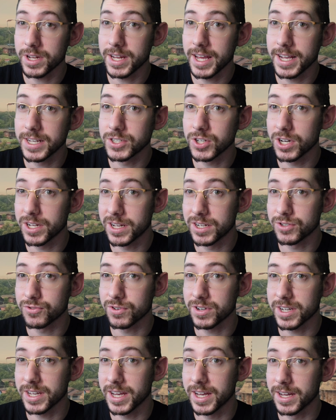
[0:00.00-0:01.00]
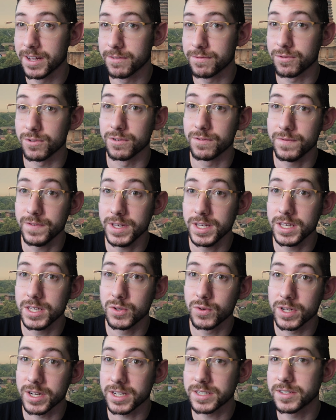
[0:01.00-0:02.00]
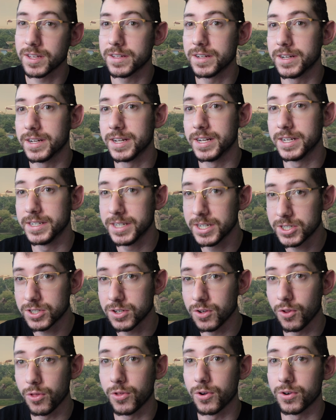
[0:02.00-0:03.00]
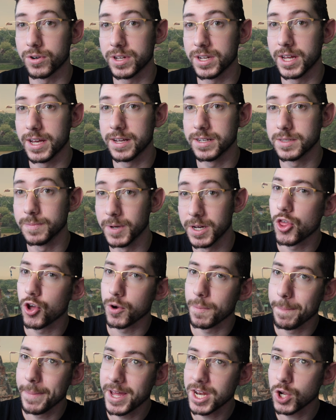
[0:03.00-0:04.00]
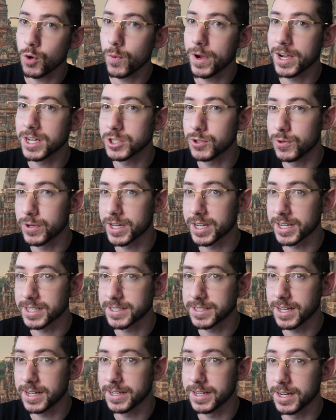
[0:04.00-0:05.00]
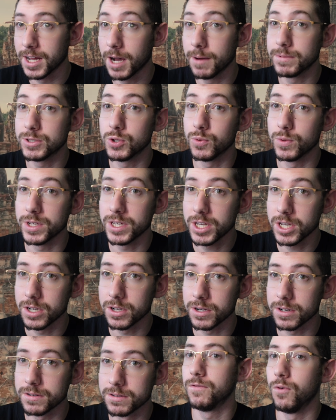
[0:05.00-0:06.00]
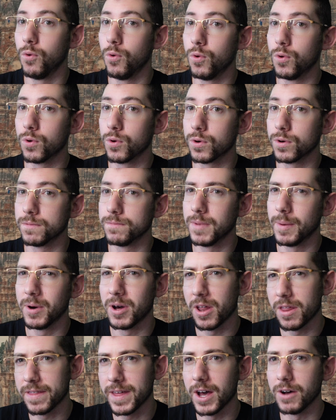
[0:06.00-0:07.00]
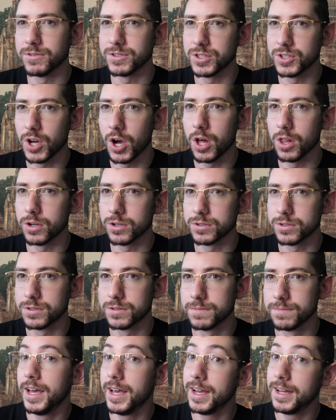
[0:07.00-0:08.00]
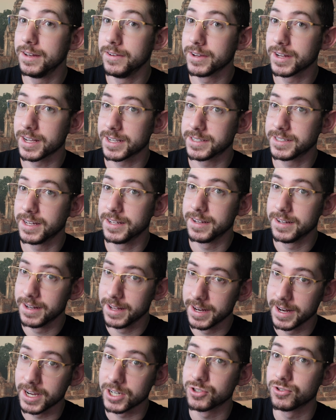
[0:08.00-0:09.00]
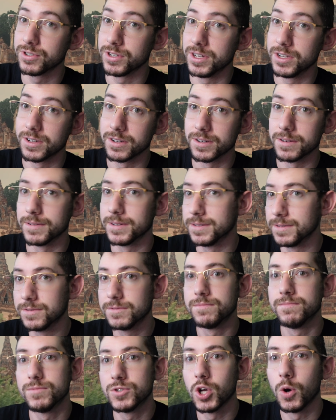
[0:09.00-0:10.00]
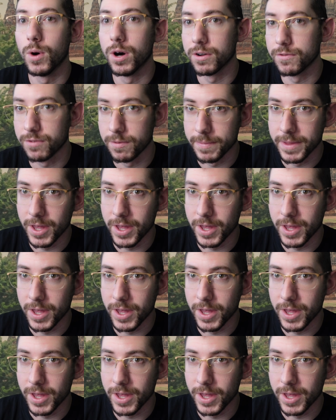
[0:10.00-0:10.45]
days on entry, and for a fee, you can extend it an additional 30 days, but there are many ways you can extend it up to a year for about $1,000. And you can extend it an extra year and so on from